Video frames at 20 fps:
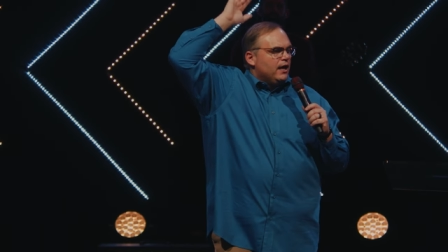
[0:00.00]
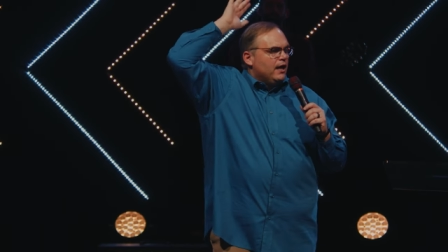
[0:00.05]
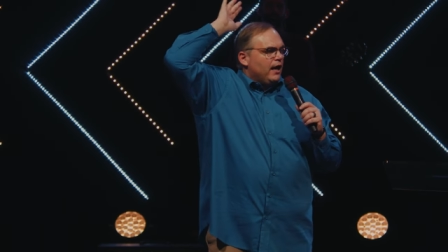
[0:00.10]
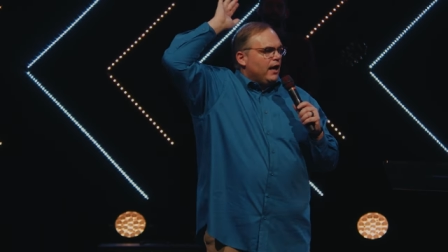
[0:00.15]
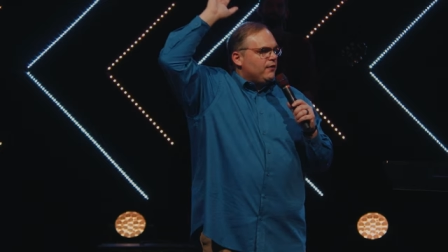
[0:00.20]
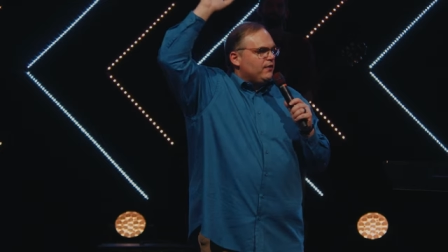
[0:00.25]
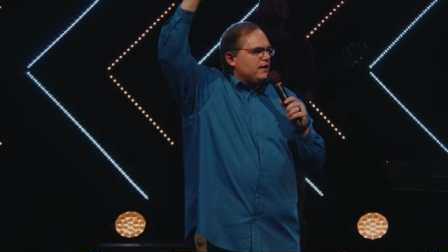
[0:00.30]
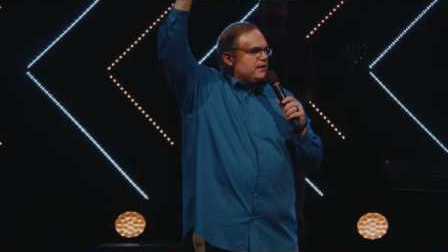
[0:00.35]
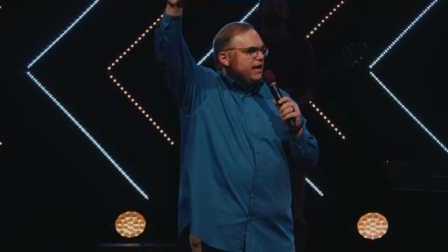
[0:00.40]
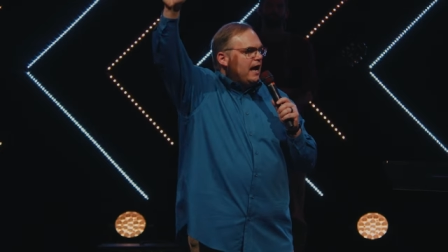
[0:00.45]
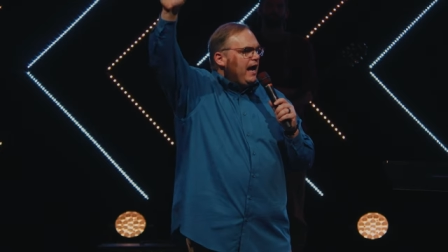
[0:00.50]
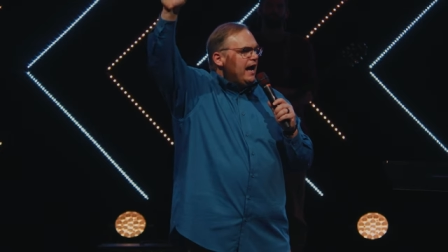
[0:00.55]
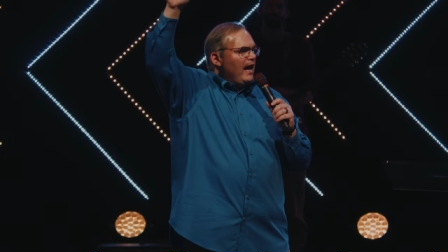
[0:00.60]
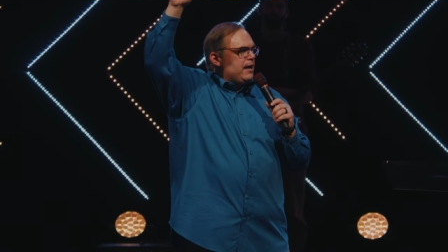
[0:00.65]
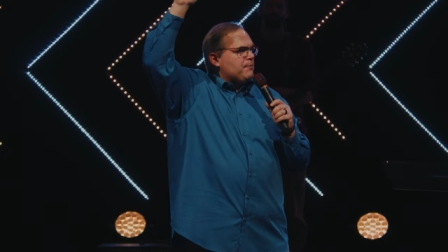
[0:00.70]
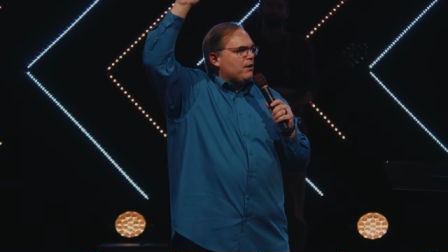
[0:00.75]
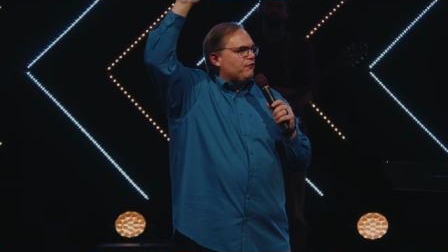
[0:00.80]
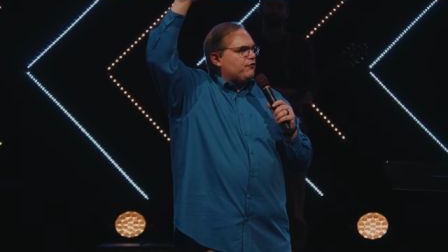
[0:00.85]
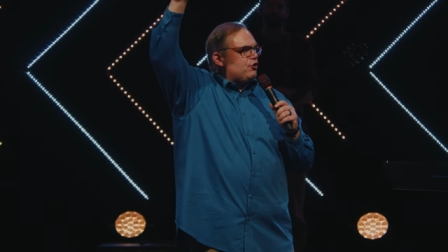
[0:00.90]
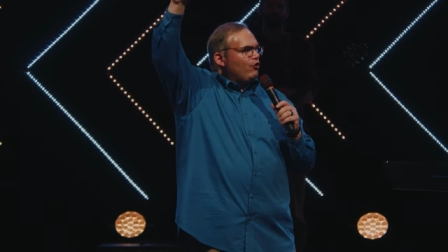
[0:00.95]
In the
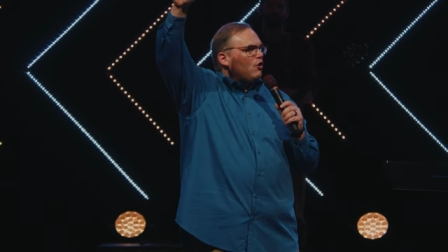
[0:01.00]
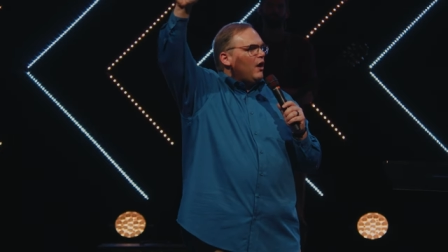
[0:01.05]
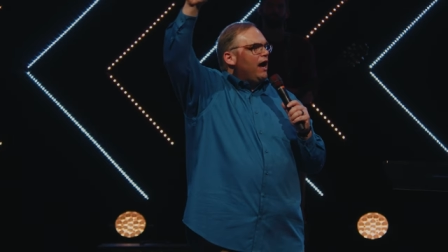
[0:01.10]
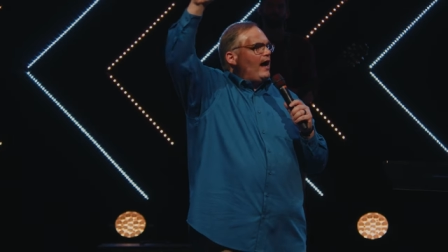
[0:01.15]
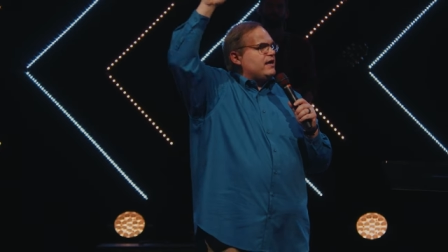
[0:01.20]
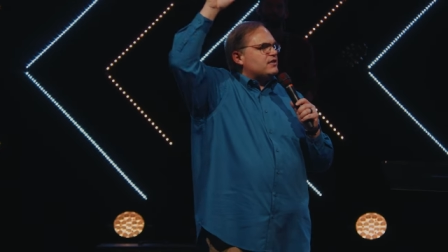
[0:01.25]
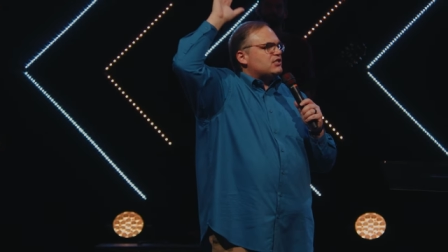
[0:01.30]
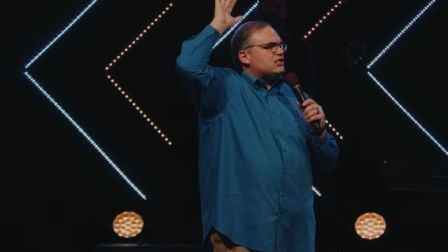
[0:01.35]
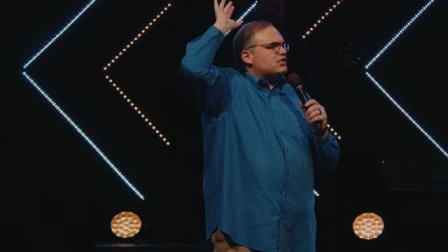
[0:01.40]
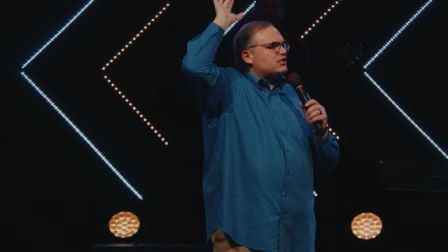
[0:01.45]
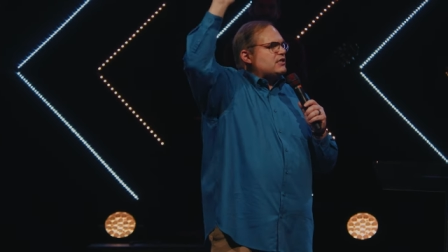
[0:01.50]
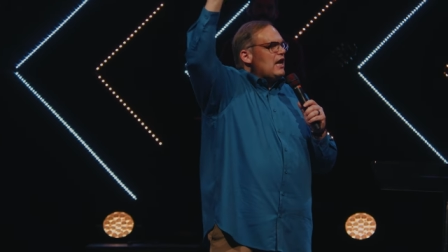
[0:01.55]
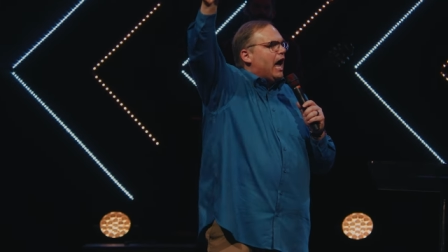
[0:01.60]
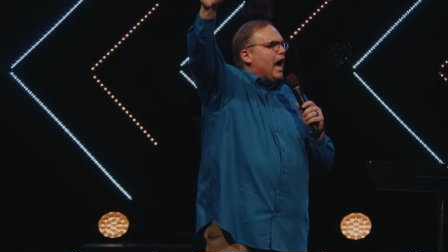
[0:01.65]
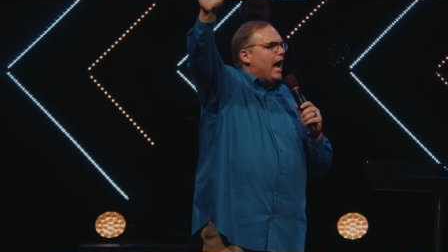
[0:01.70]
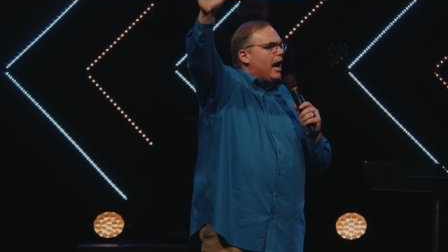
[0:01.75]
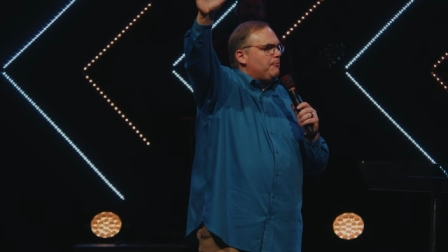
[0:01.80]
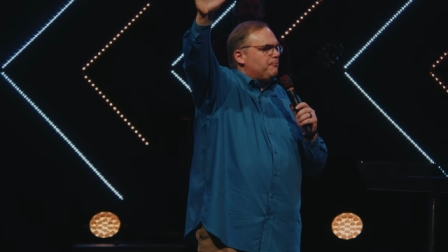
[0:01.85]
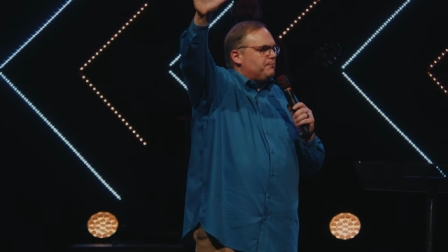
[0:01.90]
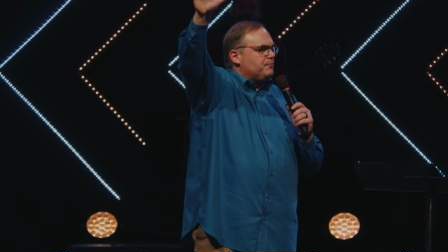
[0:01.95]
name of Christ,
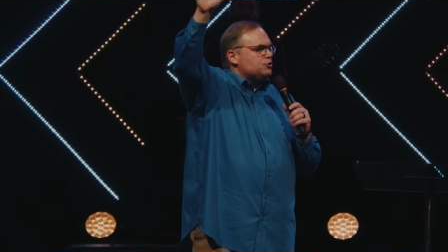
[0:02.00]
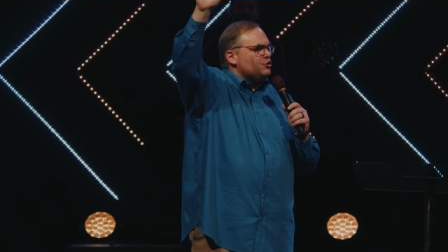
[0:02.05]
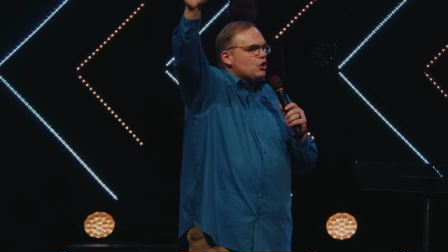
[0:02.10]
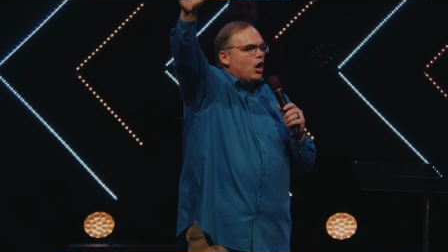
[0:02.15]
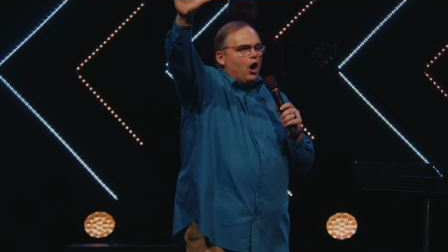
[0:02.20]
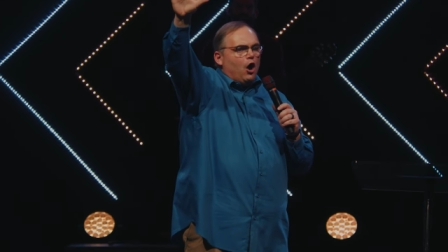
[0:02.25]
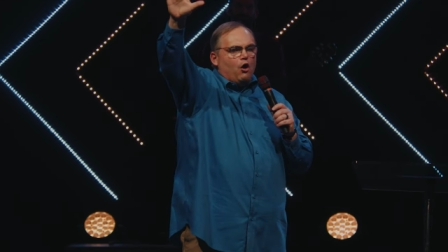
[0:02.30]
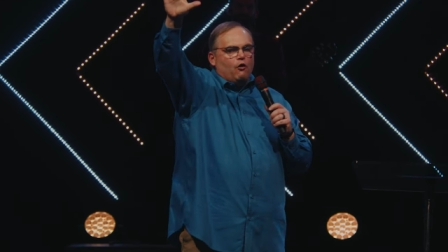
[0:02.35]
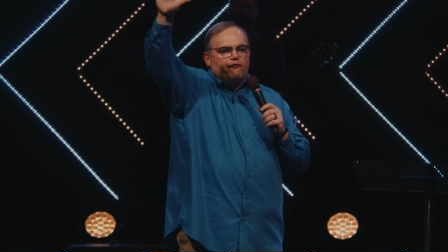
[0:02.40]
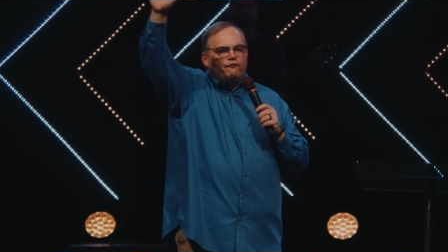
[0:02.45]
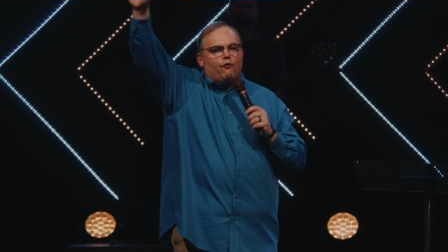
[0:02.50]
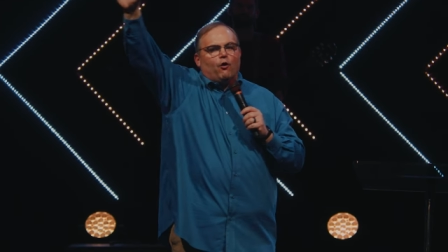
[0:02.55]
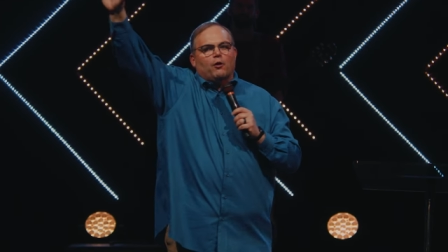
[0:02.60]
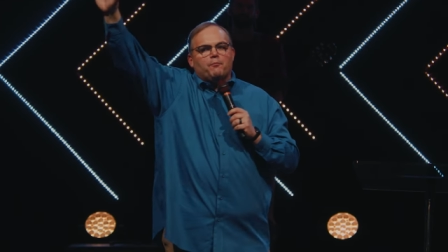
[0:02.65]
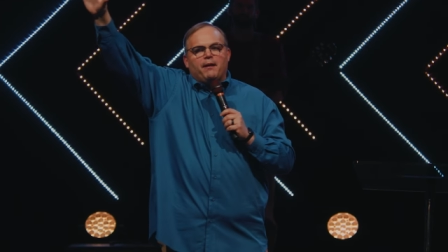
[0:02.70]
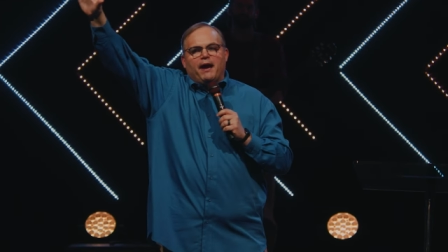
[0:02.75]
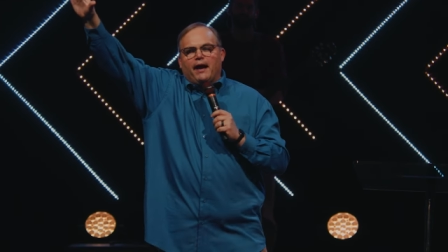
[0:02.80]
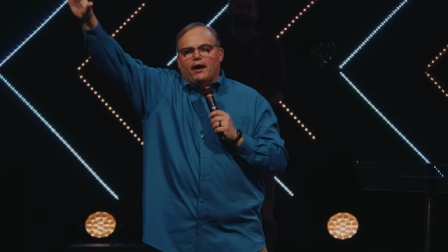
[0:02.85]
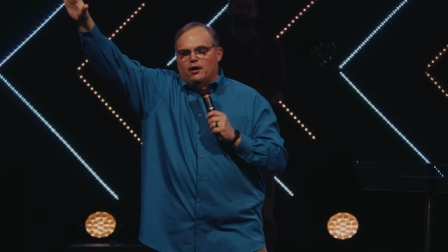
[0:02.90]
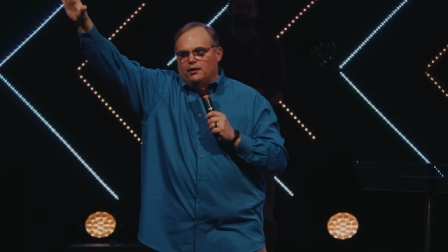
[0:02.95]
stop, no,
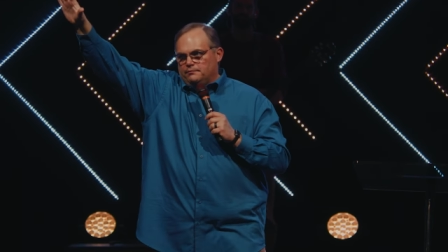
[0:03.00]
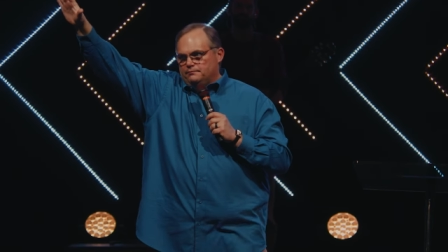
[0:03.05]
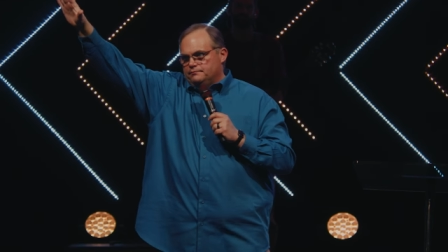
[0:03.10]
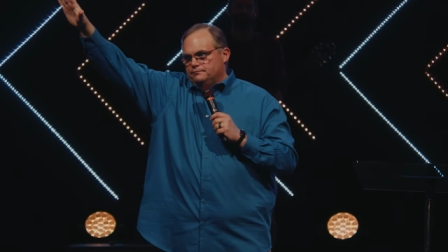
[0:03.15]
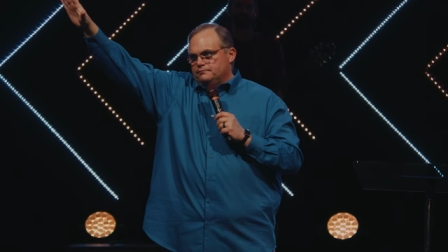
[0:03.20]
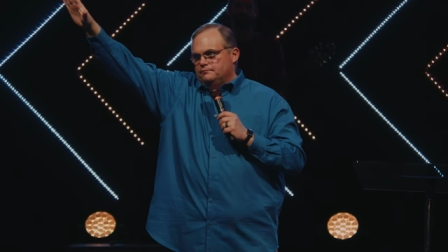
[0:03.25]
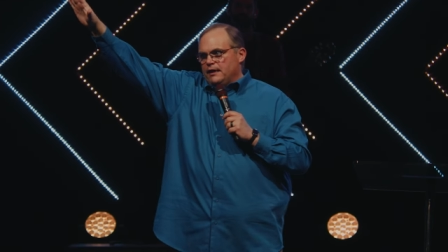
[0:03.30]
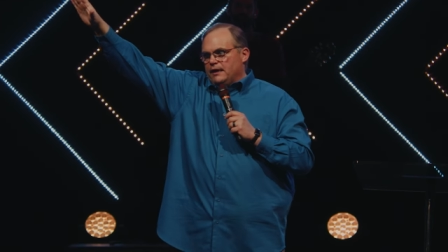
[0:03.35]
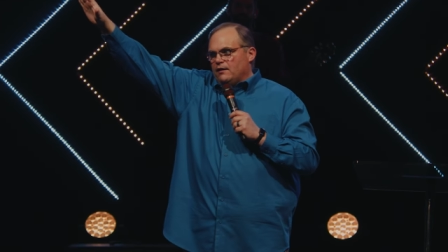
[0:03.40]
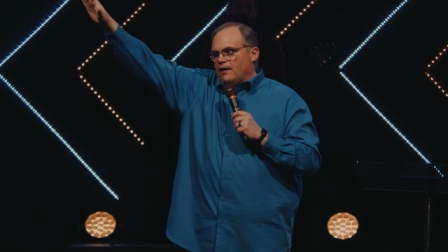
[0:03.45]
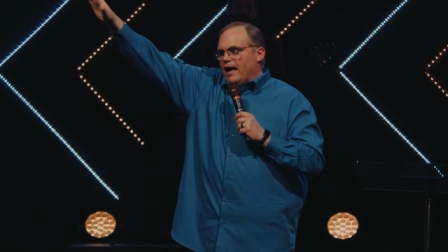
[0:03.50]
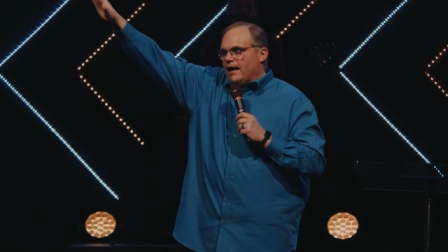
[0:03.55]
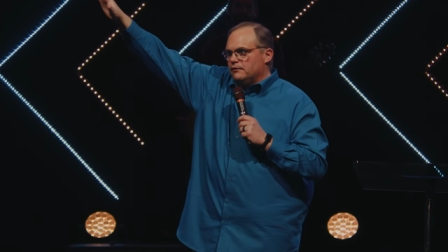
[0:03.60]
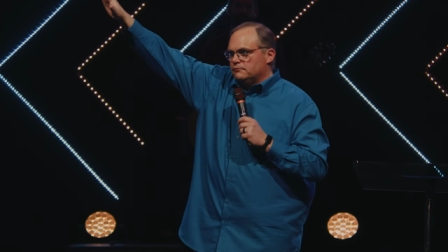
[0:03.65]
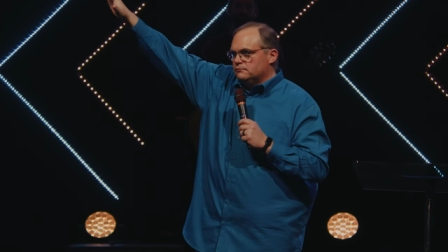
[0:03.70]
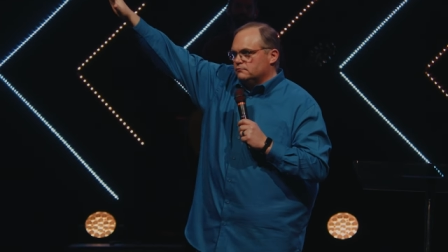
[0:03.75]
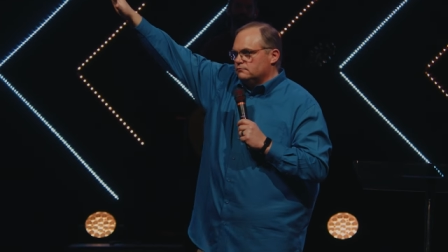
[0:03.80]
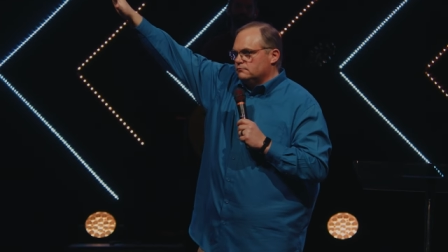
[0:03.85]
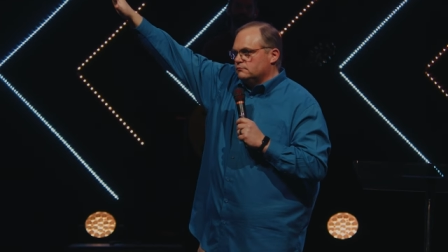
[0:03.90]
forbear, in Latin.